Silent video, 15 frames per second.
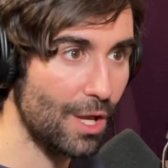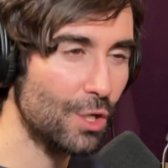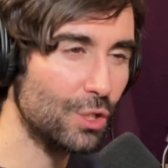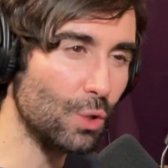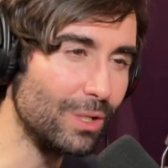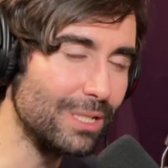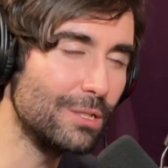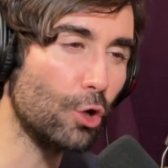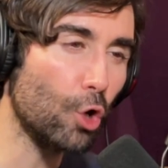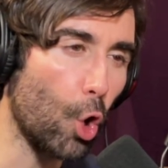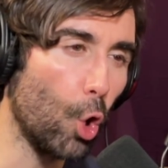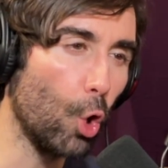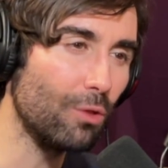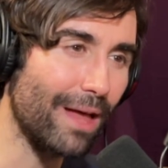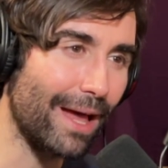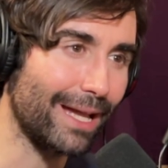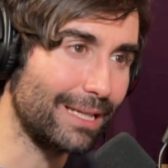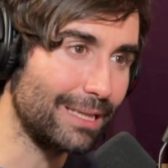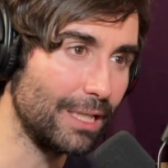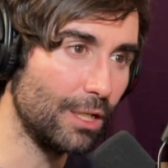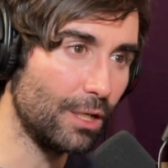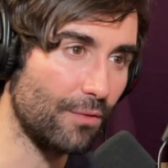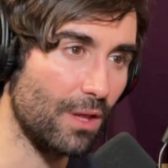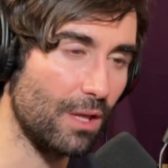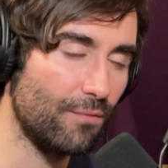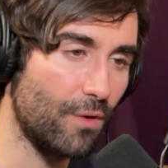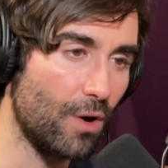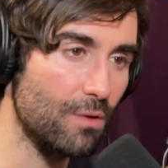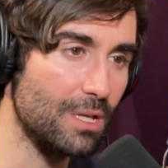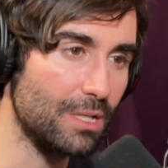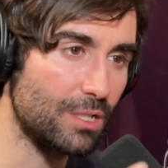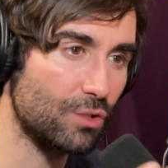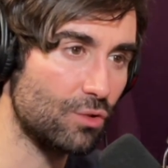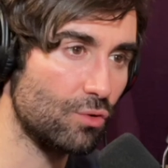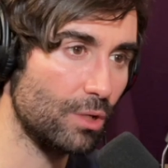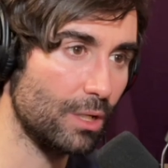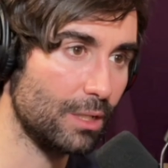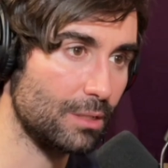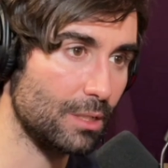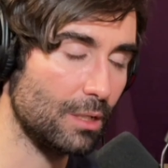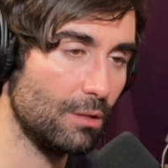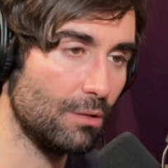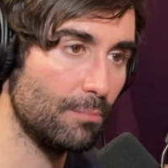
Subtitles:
So it's not all that clear that very strict